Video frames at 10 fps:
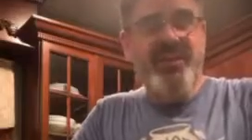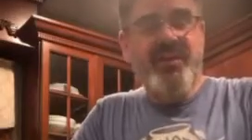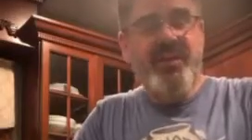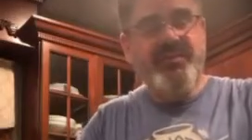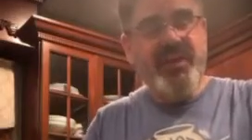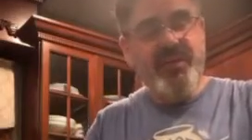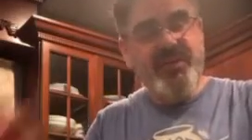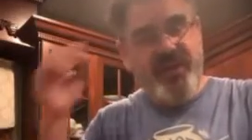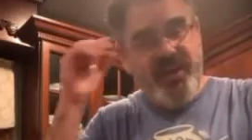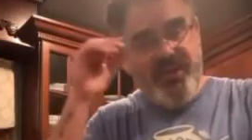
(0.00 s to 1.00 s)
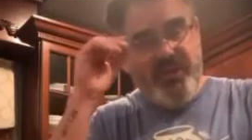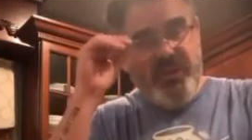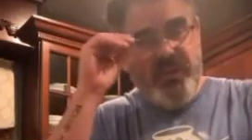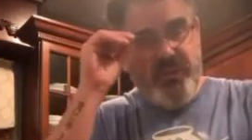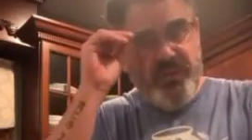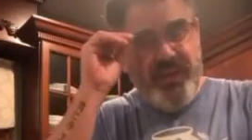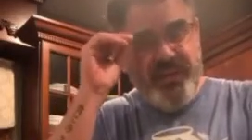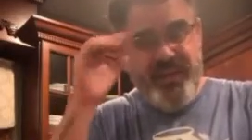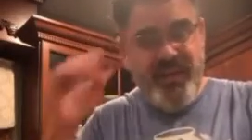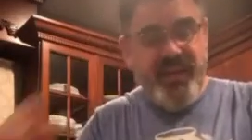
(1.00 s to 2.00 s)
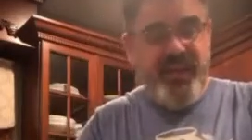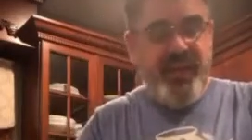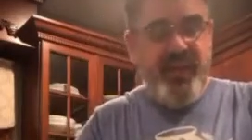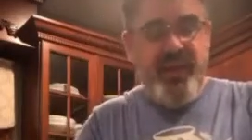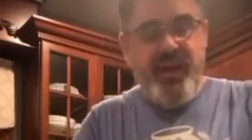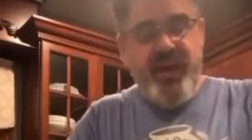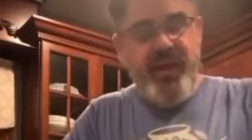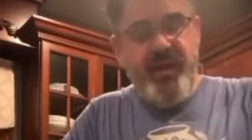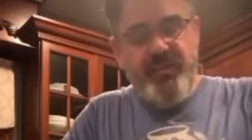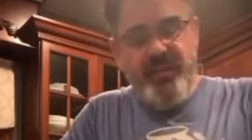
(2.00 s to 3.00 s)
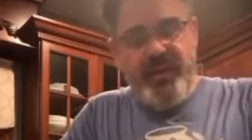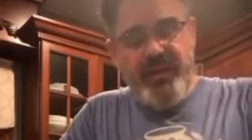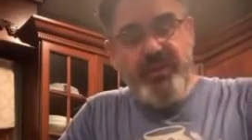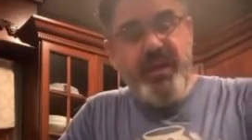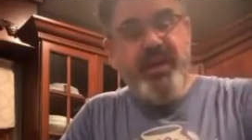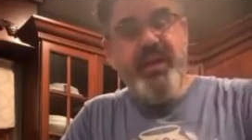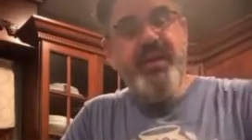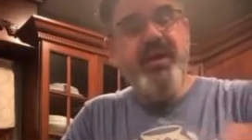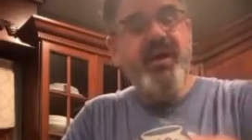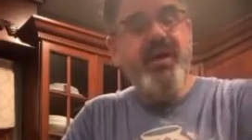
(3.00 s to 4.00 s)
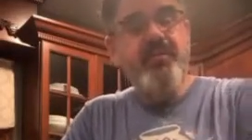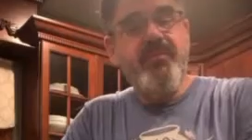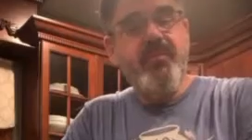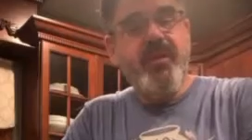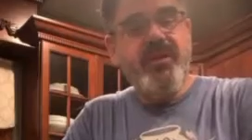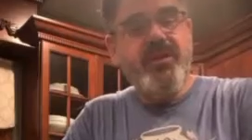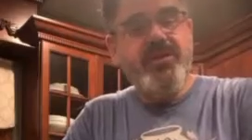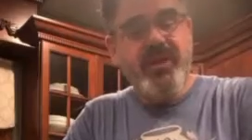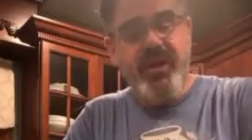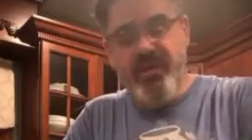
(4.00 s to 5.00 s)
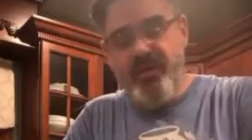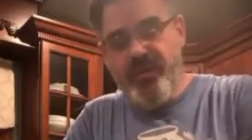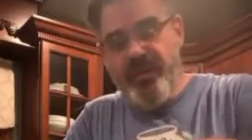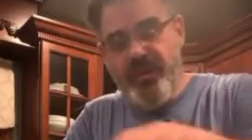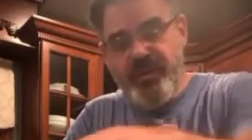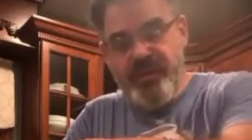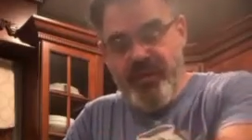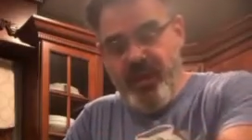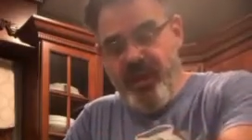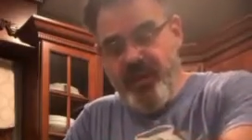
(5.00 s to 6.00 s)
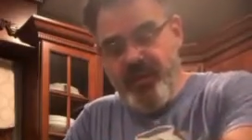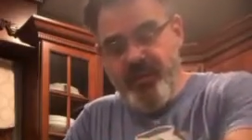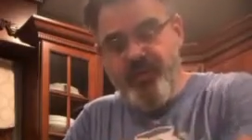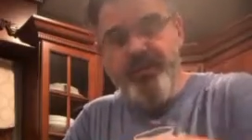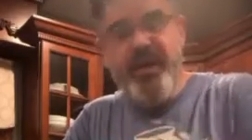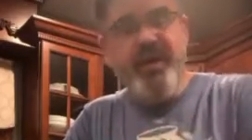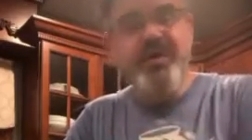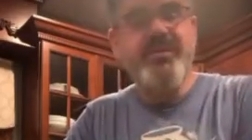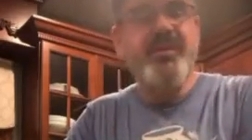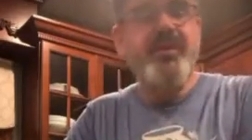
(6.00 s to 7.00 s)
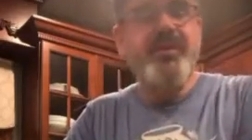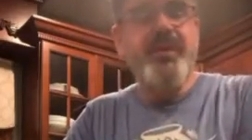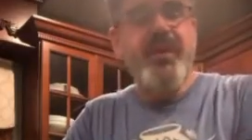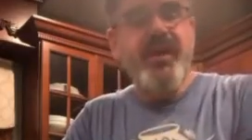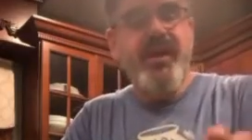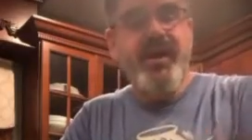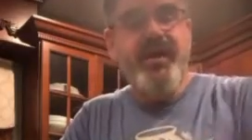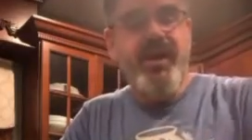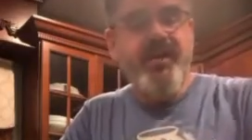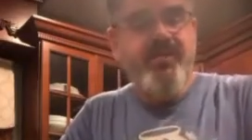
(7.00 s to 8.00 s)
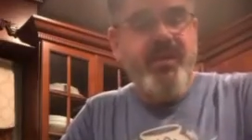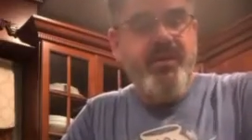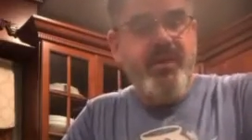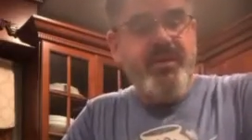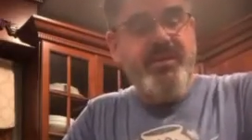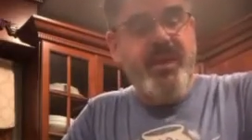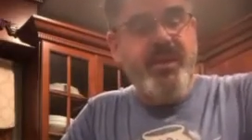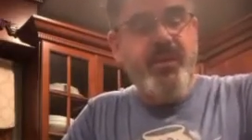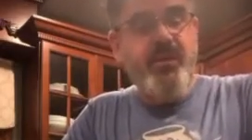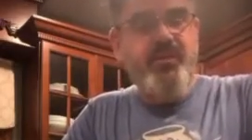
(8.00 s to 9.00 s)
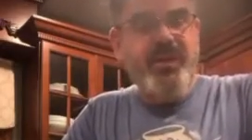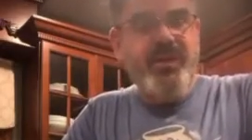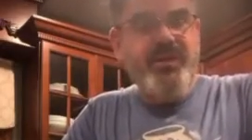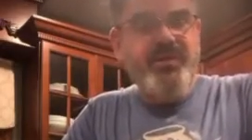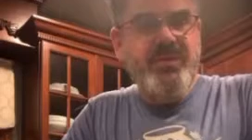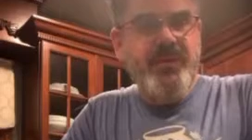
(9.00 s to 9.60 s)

of Sour John's, 2 in 1 day today. Really excited. Wanted to share this new product, and I really want to say new because,